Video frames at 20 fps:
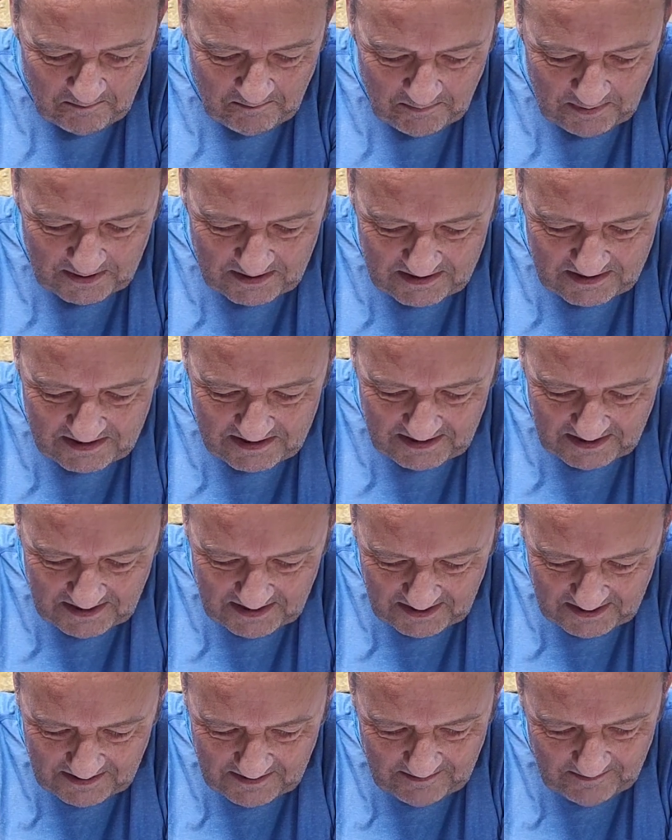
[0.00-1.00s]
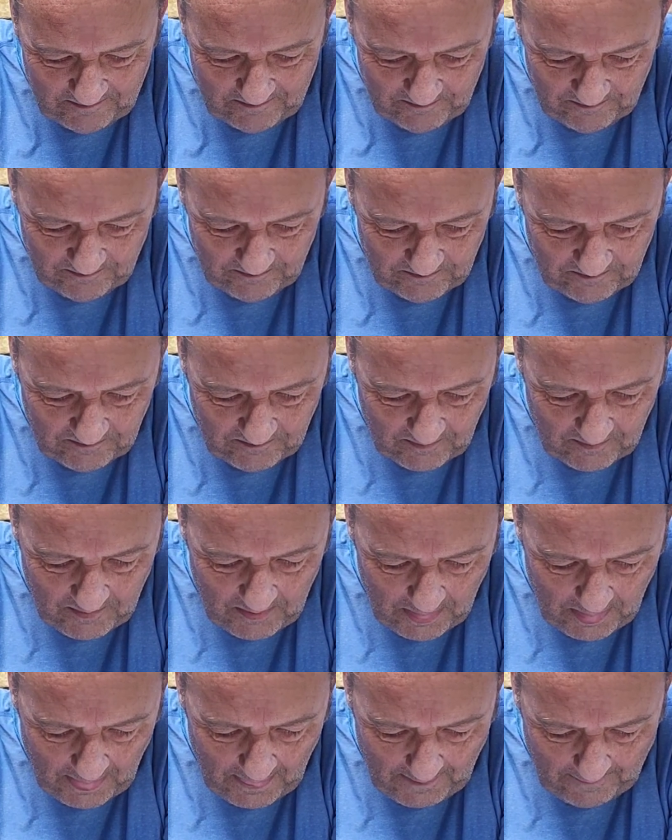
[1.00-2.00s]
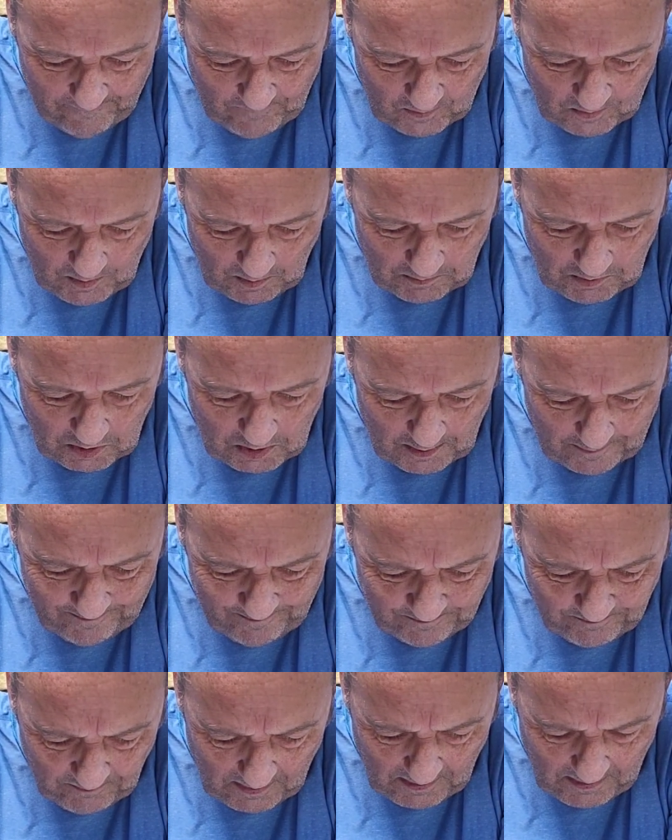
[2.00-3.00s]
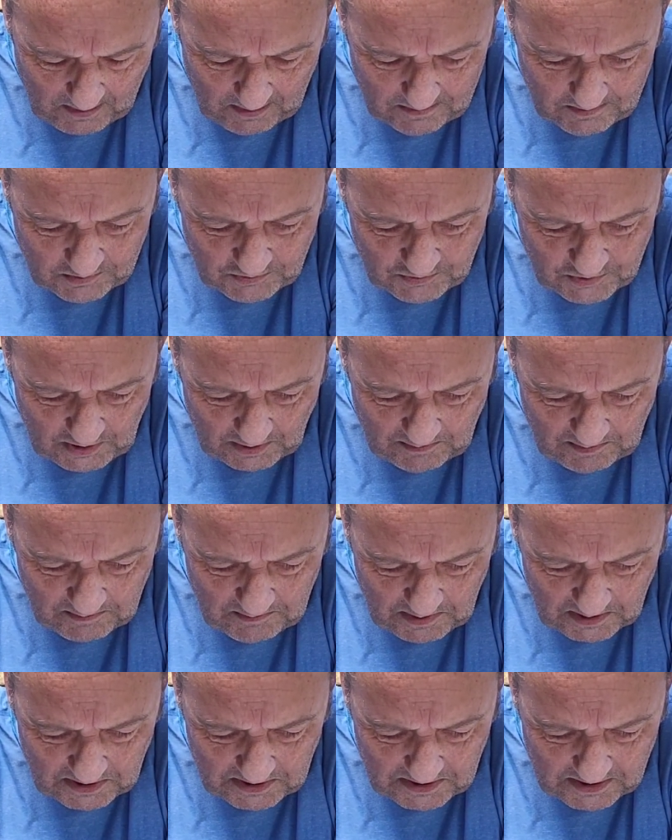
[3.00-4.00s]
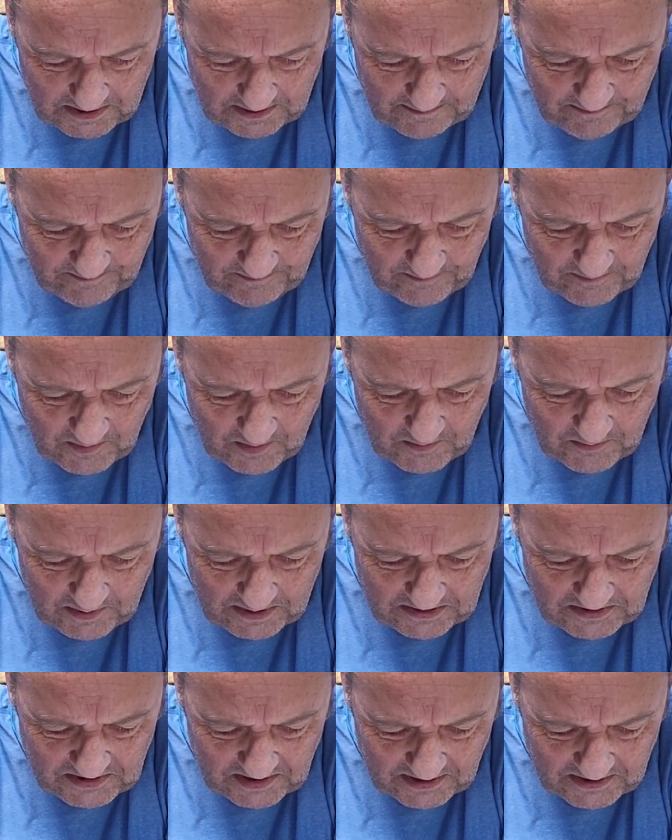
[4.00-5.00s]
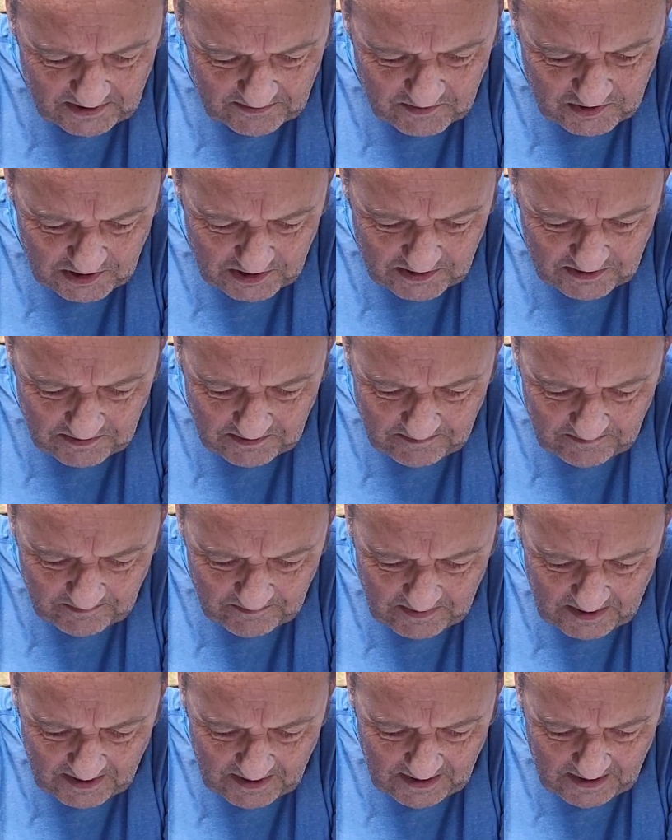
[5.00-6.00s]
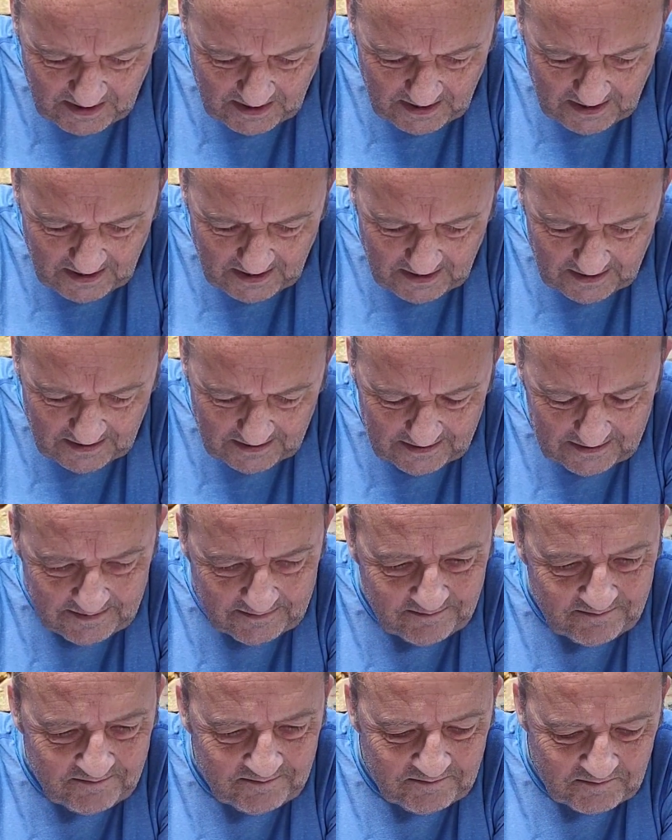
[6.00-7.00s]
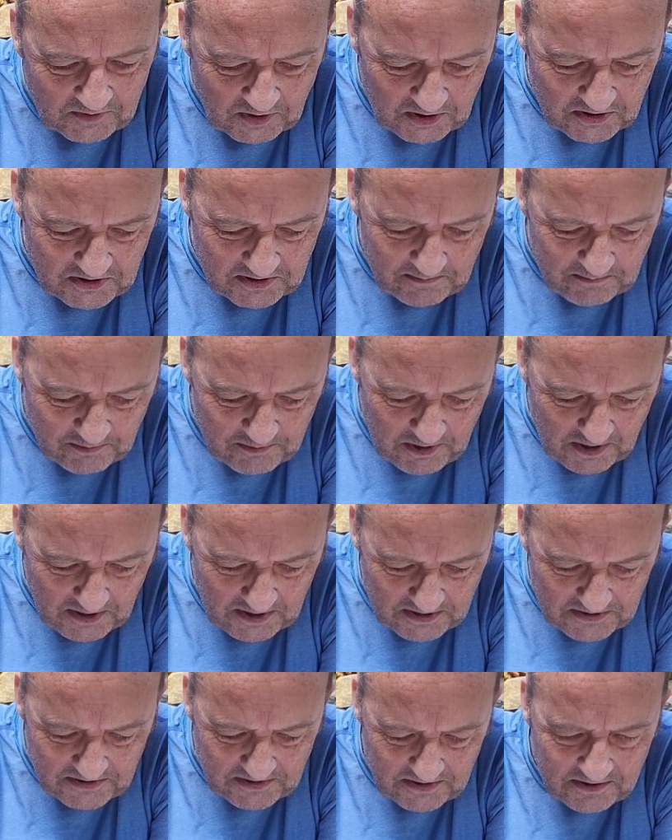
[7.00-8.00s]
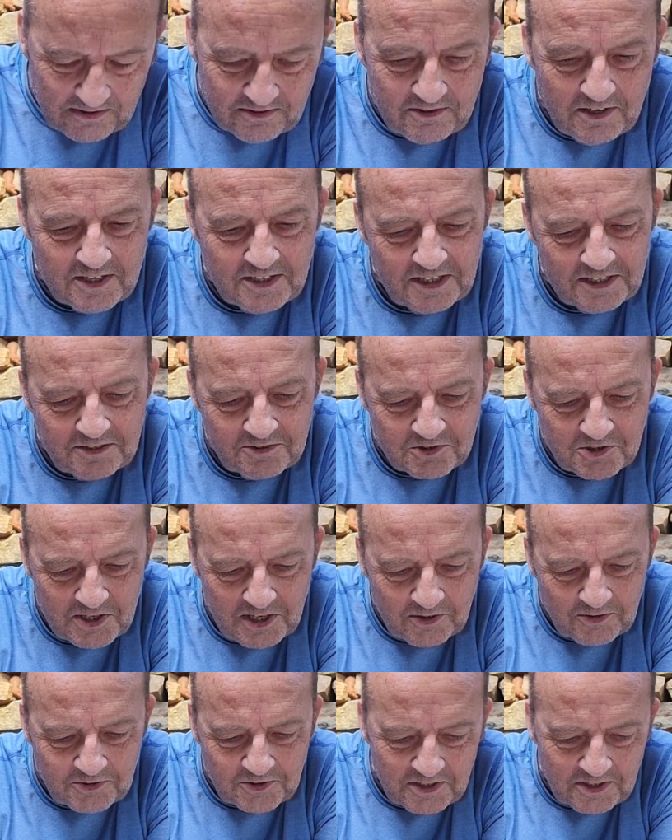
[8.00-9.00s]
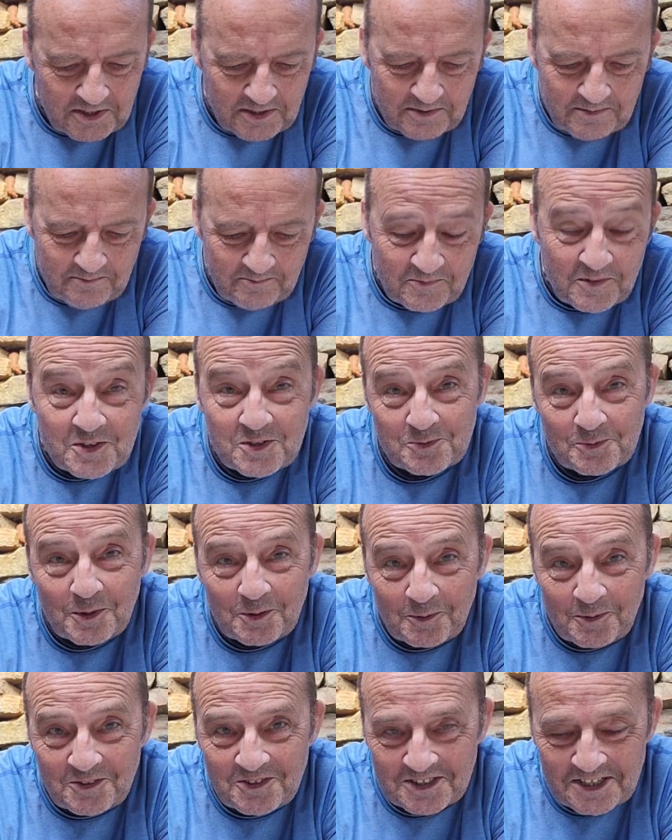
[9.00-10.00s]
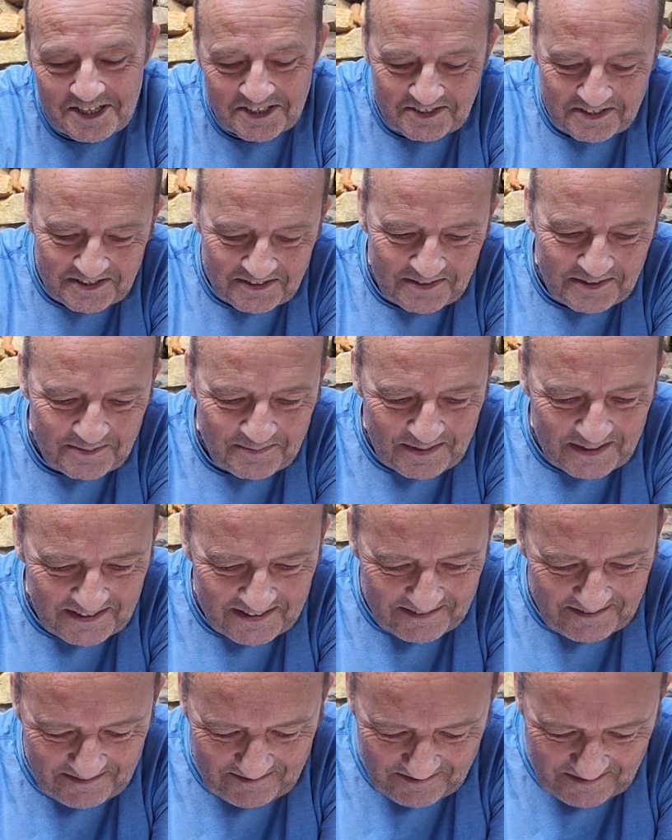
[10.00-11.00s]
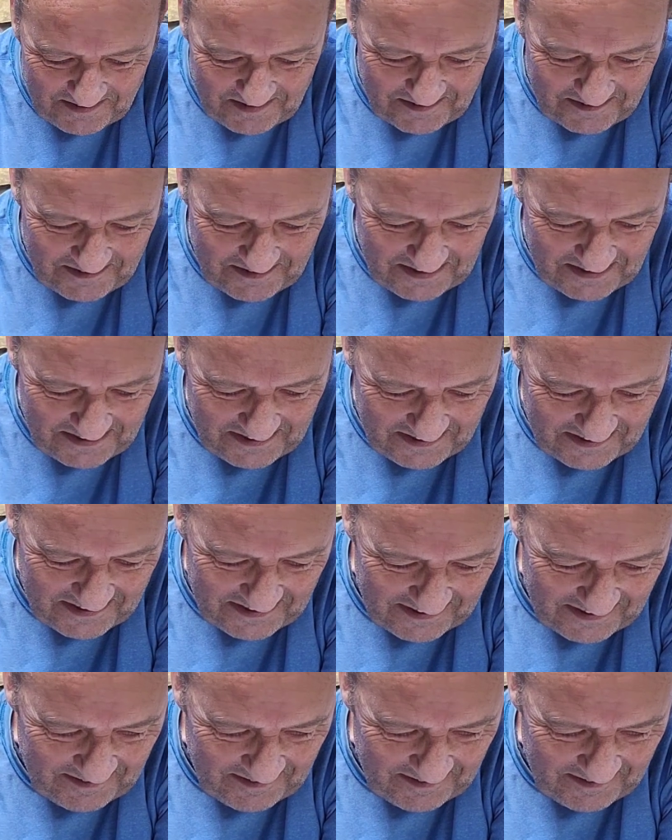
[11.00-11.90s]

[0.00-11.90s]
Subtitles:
But, what we got? Tom and Mike, 26th of June. Nice surprise, great little shelter. This one I want to get to in a bit. It's really good.